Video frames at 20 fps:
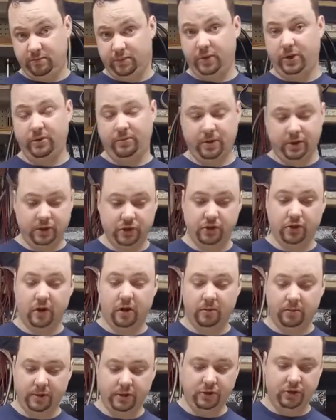pretty much
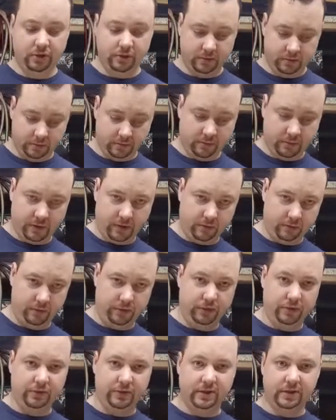garbage, we can
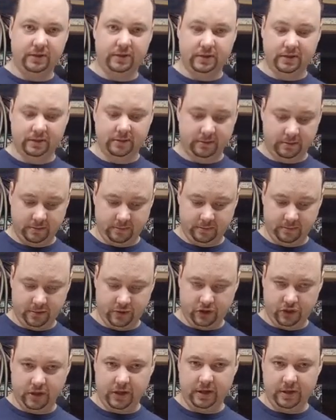reuse this
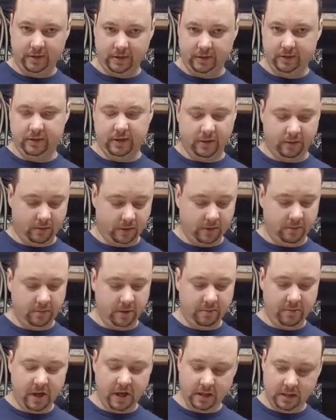sheath that we're going to
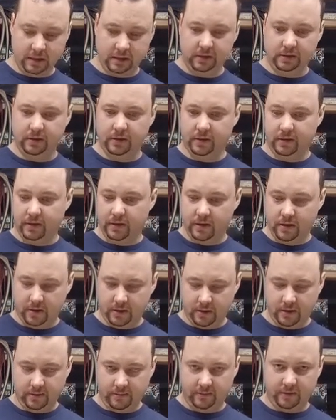be making
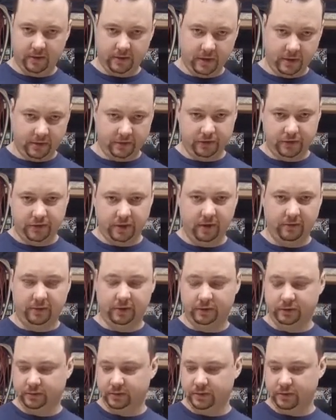for another
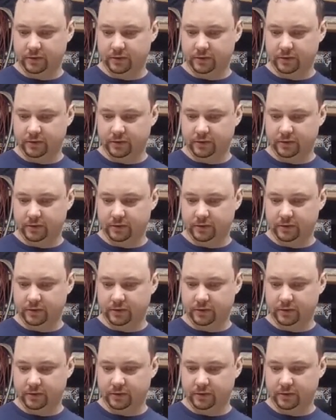shovel.